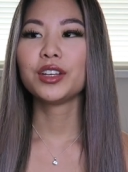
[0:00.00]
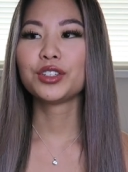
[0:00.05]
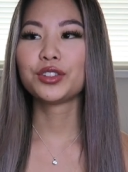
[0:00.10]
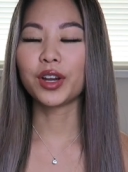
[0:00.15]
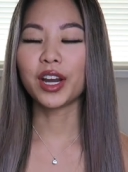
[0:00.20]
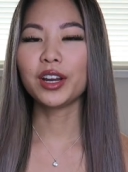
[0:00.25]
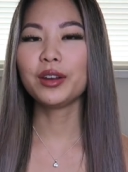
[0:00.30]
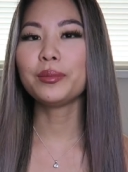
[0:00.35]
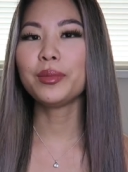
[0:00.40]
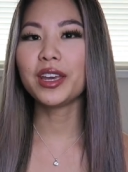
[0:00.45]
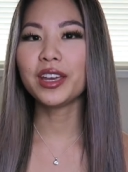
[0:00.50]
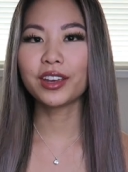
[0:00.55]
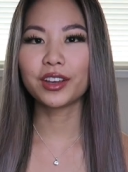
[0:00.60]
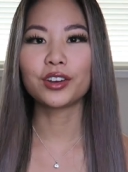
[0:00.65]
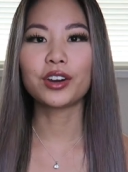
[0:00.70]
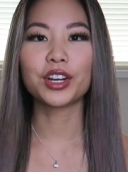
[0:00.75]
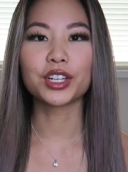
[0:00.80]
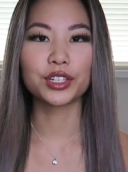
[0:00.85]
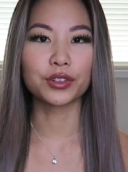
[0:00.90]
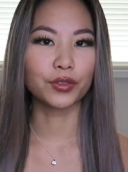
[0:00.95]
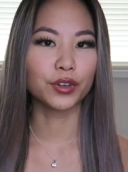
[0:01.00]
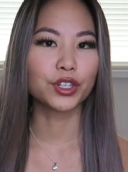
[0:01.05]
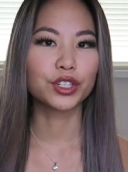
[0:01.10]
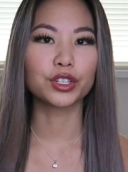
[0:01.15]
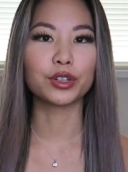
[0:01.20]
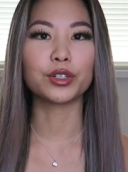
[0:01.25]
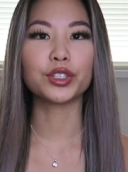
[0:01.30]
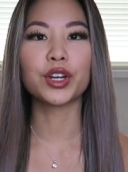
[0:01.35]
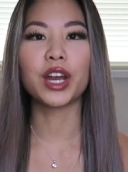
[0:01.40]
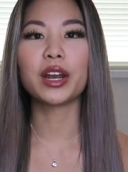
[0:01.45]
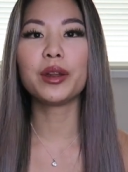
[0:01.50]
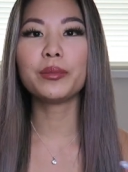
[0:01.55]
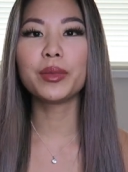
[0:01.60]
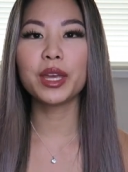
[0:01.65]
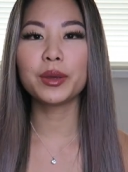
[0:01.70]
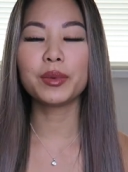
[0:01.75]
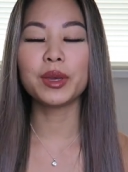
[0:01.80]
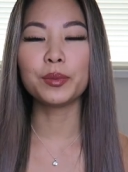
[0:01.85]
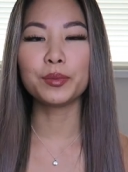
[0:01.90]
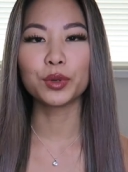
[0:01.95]
Try to make it controversial. Try to
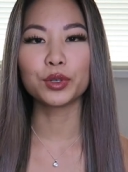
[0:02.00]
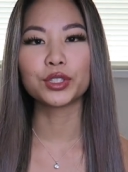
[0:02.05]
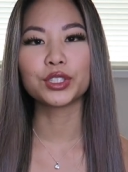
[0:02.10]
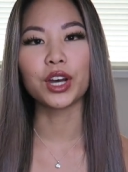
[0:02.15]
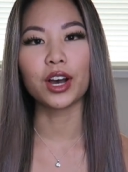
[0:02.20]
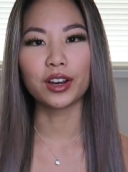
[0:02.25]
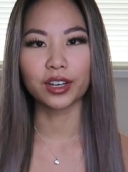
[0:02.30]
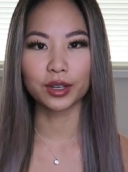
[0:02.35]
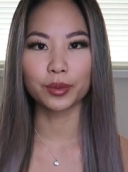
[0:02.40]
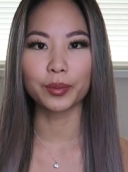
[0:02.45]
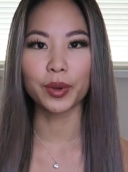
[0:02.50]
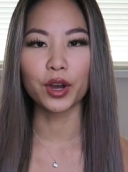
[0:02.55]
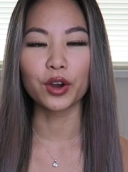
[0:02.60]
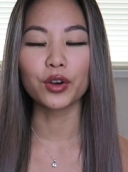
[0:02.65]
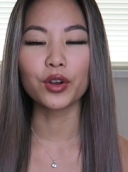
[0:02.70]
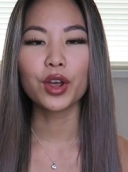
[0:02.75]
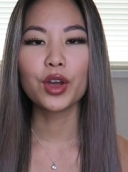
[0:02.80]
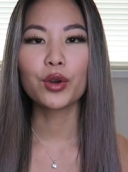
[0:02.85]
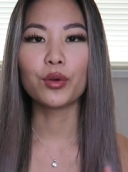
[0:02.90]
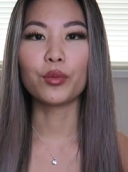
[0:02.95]
make people talk about